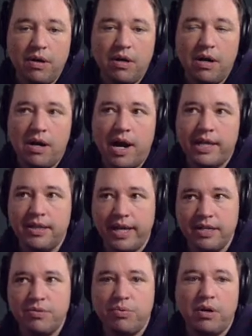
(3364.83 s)
I'd like
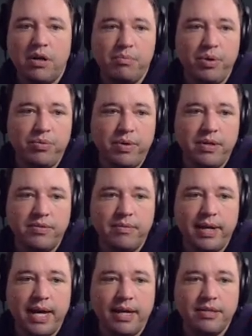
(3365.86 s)
it to work on both Windows and Mac.